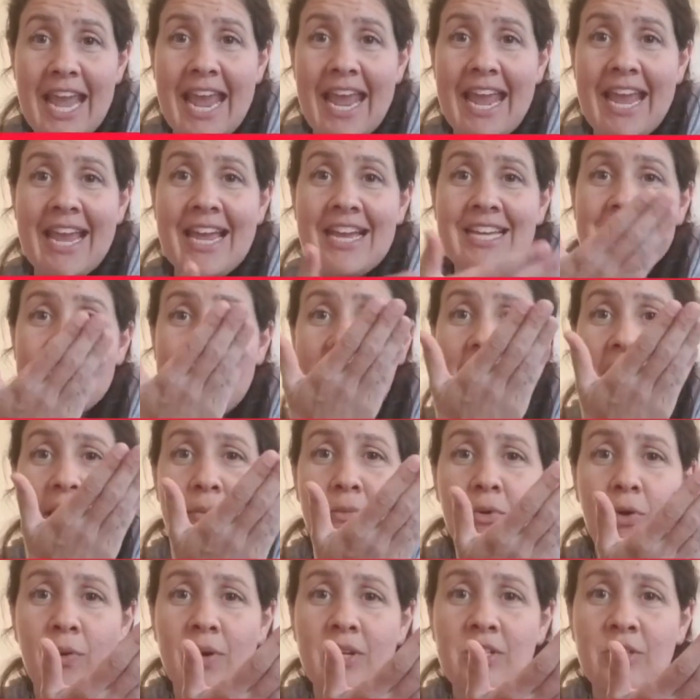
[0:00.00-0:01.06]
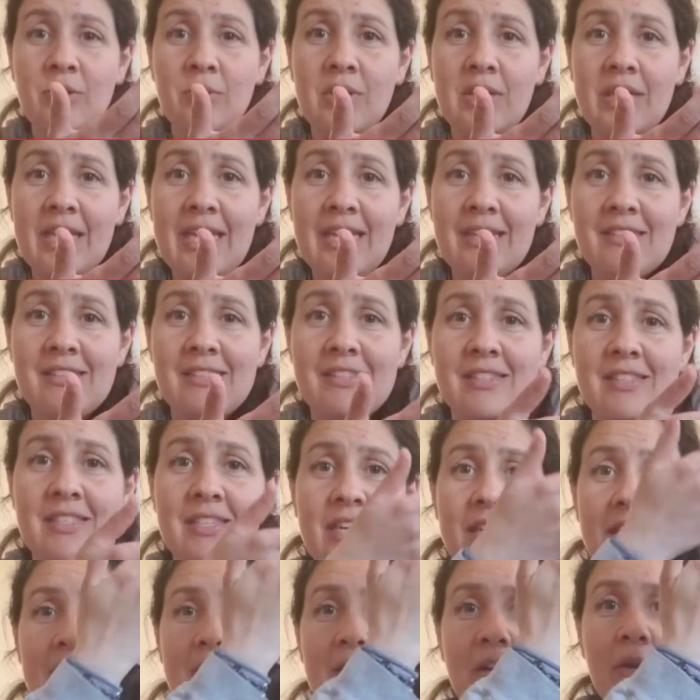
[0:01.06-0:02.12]
and I'm going to list,
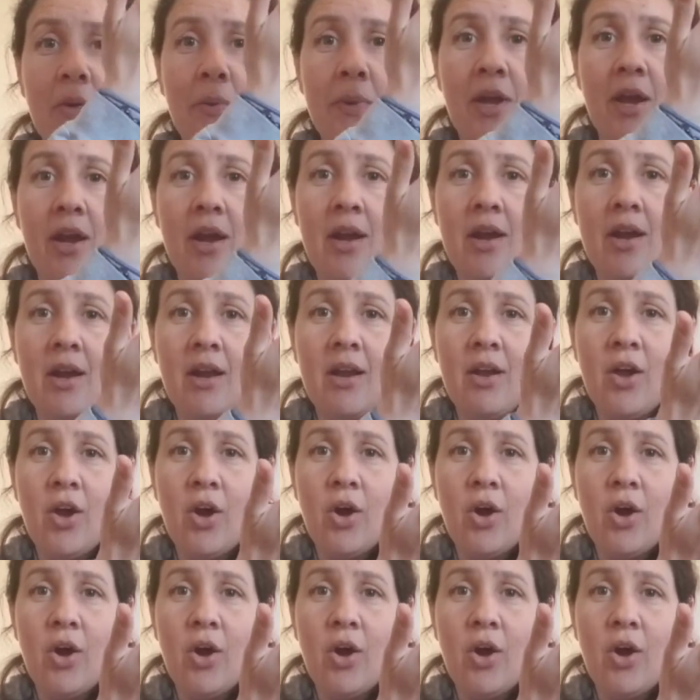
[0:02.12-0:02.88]
here we are,